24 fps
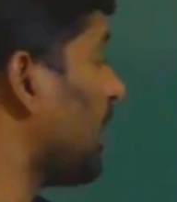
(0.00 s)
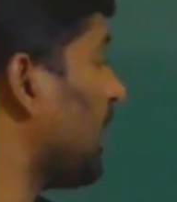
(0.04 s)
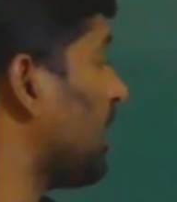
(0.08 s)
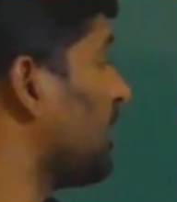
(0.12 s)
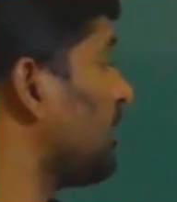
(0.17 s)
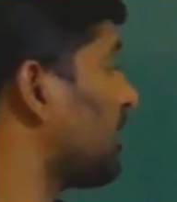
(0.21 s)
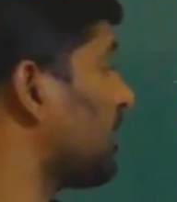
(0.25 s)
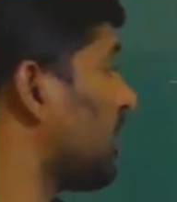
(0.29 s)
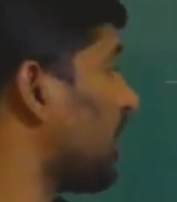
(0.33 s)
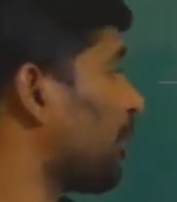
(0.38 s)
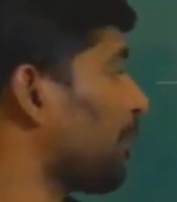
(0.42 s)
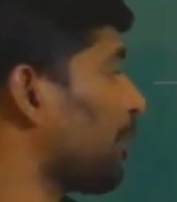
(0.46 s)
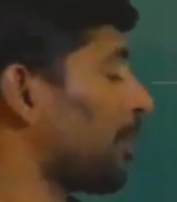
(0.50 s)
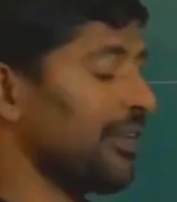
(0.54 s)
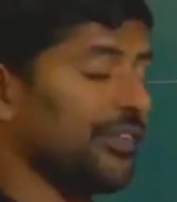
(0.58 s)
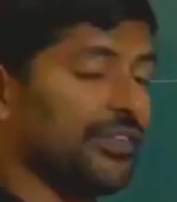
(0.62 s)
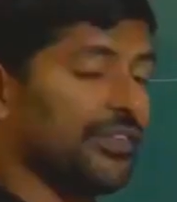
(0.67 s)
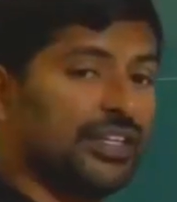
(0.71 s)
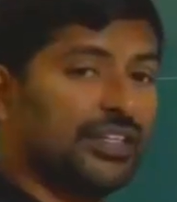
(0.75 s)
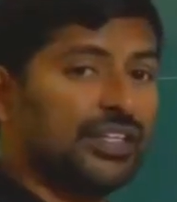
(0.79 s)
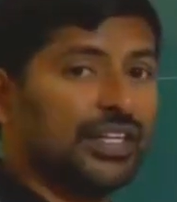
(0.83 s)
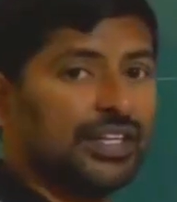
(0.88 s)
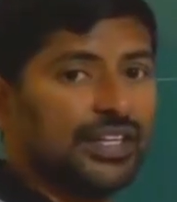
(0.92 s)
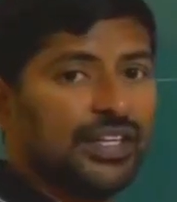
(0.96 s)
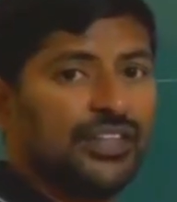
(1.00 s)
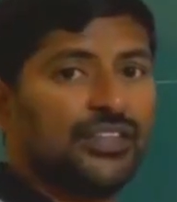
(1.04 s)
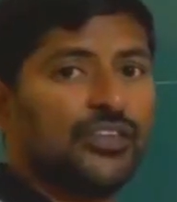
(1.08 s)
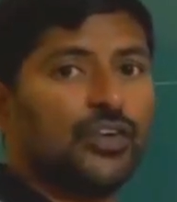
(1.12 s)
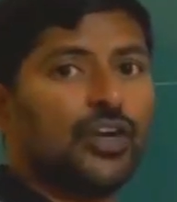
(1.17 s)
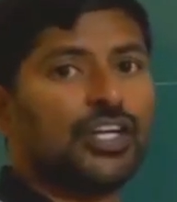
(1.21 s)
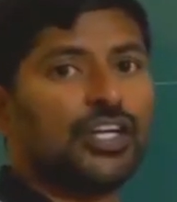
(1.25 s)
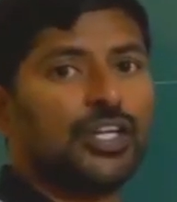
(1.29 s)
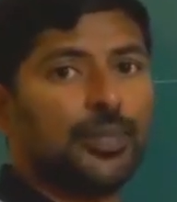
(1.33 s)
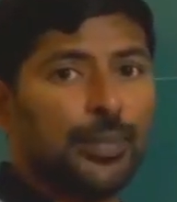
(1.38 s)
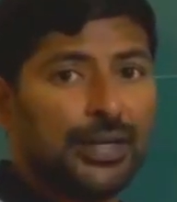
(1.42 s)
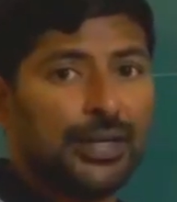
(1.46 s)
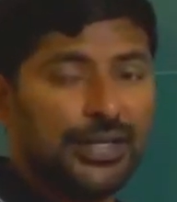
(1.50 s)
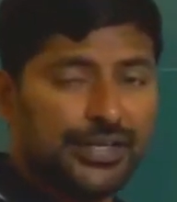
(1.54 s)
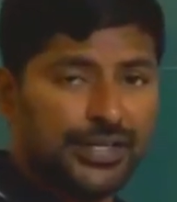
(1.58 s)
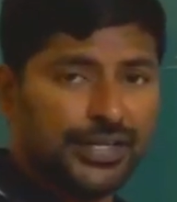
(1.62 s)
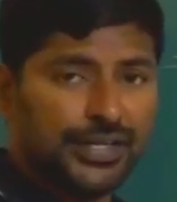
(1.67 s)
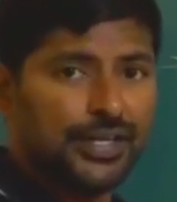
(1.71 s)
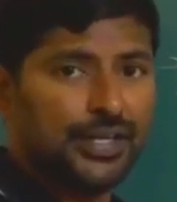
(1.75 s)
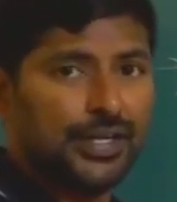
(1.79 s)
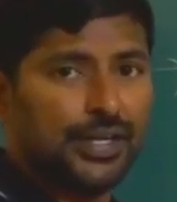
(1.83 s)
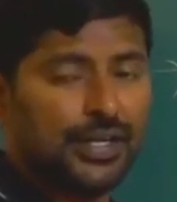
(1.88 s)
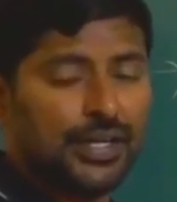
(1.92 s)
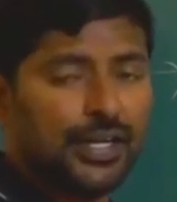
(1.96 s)
lines are present, that is not
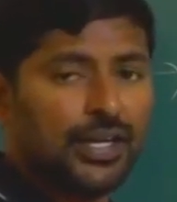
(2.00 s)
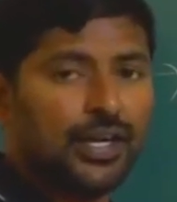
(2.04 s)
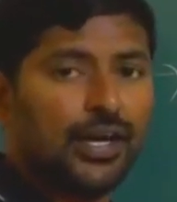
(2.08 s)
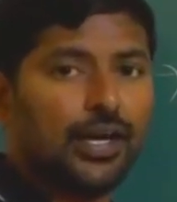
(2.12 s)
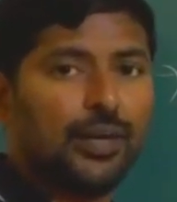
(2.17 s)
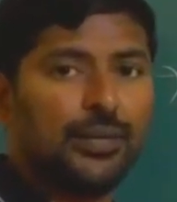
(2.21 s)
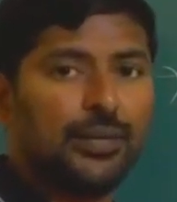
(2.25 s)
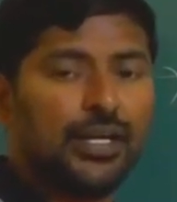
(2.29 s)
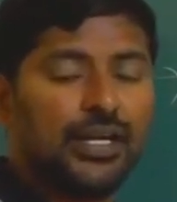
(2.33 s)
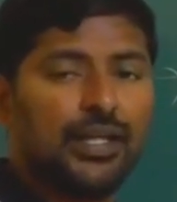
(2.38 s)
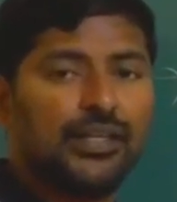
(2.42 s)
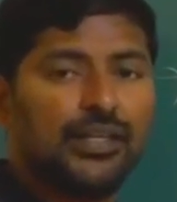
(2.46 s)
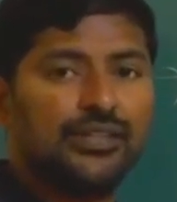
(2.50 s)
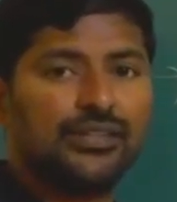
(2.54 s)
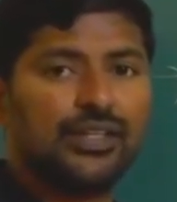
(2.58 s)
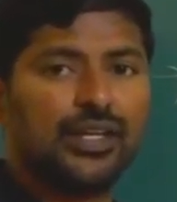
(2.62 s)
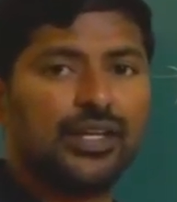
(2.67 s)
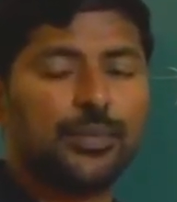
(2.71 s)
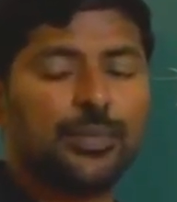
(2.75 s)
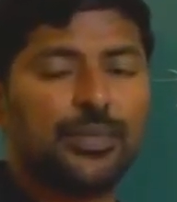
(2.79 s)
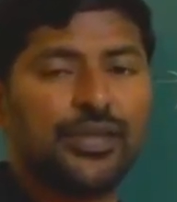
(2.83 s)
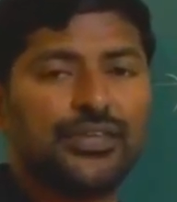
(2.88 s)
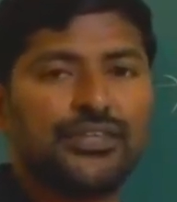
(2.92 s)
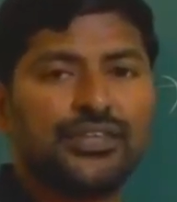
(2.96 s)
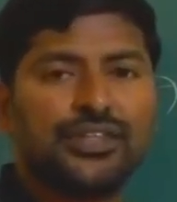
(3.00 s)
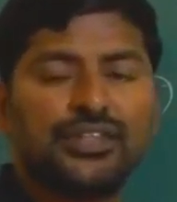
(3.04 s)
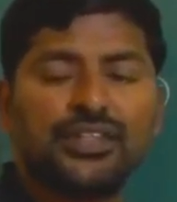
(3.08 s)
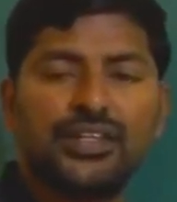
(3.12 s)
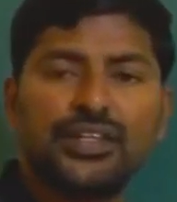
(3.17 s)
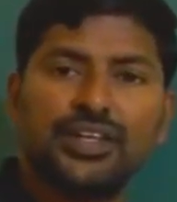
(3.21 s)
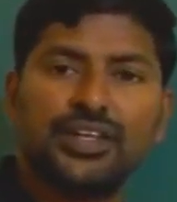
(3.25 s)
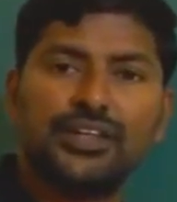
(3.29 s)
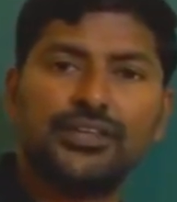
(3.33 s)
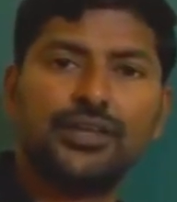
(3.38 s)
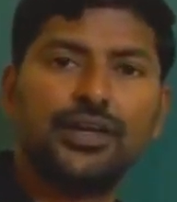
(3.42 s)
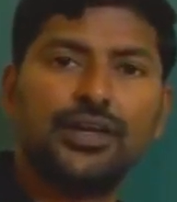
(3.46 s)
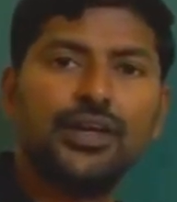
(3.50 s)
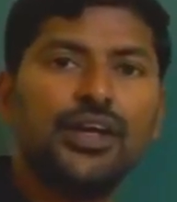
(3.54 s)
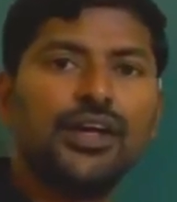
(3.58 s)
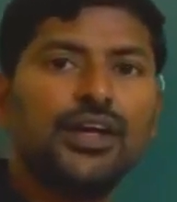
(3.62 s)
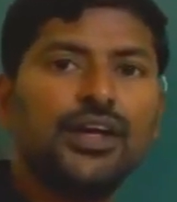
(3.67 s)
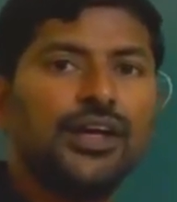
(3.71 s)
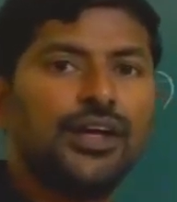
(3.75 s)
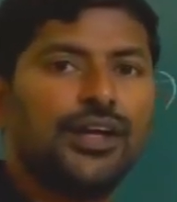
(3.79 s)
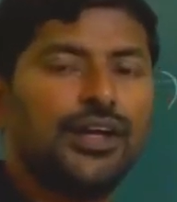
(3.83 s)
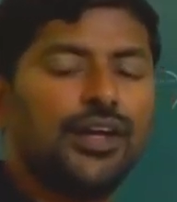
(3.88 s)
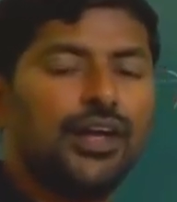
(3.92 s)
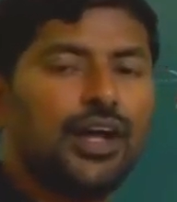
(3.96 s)
mentioned, and common lines are present, that is
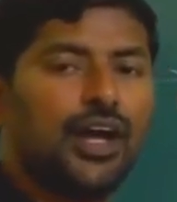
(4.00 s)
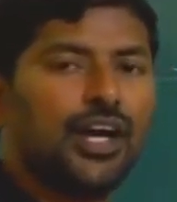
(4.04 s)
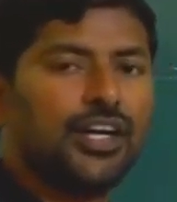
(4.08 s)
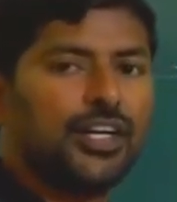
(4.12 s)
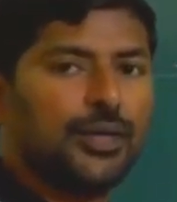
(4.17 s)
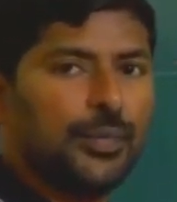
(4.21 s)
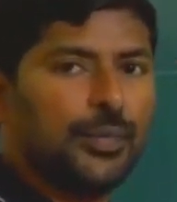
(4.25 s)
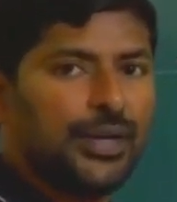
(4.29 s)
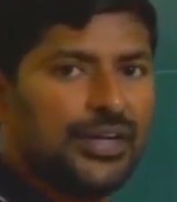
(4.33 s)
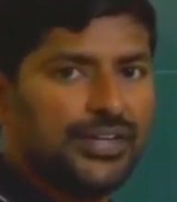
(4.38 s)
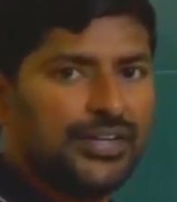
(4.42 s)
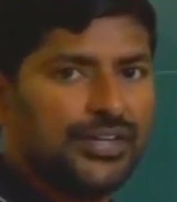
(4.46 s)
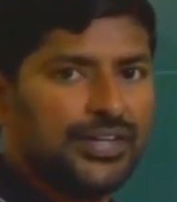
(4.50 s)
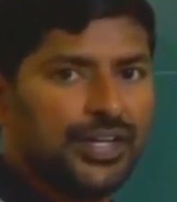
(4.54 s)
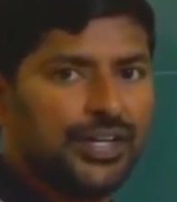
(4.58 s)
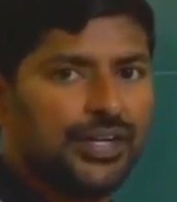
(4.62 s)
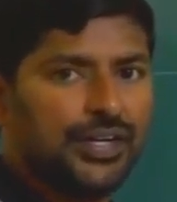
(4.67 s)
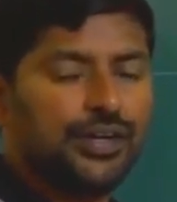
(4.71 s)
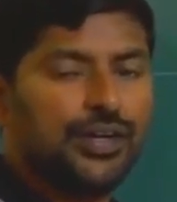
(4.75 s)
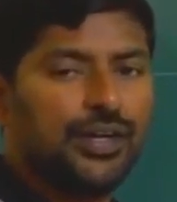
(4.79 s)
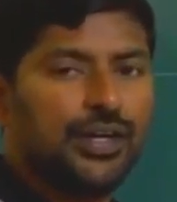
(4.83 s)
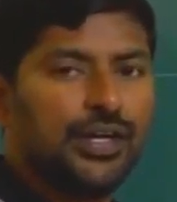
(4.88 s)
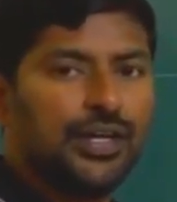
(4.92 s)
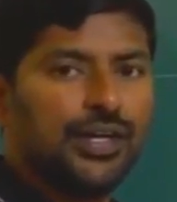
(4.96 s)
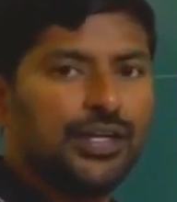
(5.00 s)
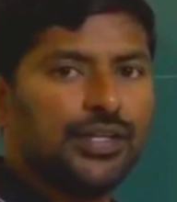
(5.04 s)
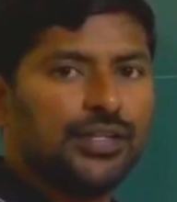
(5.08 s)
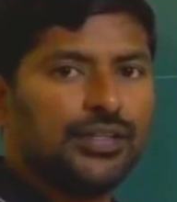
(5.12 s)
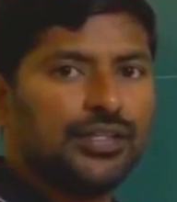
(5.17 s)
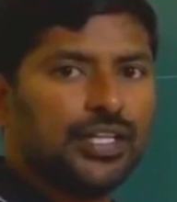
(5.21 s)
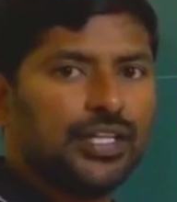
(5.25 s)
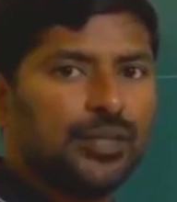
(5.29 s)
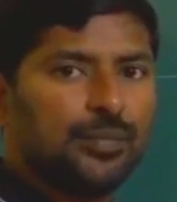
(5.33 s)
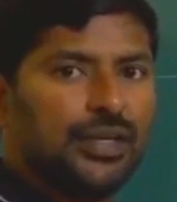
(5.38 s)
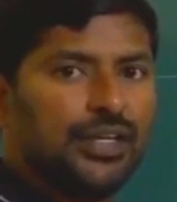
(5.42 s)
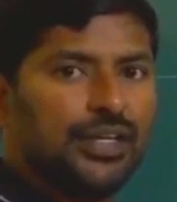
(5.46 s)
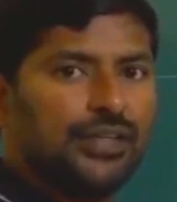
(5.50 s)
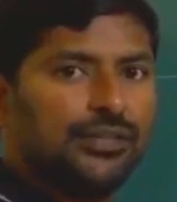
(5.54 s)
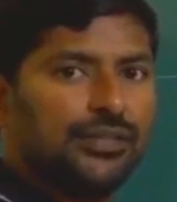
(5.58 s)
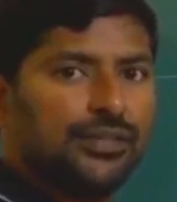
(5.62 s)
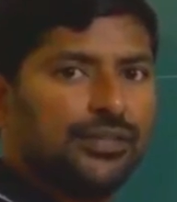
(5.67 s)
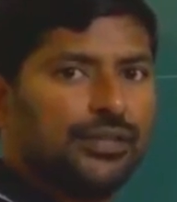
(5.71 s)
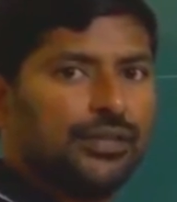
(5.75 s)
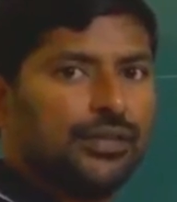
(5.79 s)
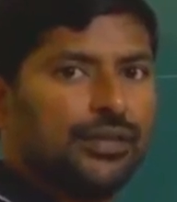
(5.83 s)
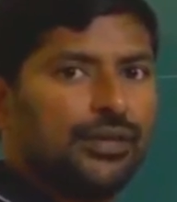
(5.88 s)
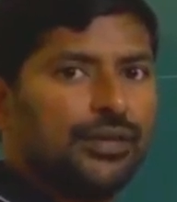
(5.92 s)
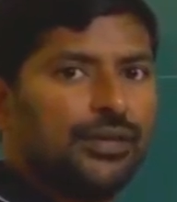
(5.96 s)
not mentioned, that
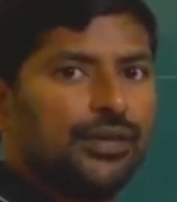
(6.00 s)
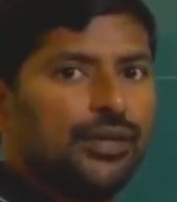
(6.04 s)
means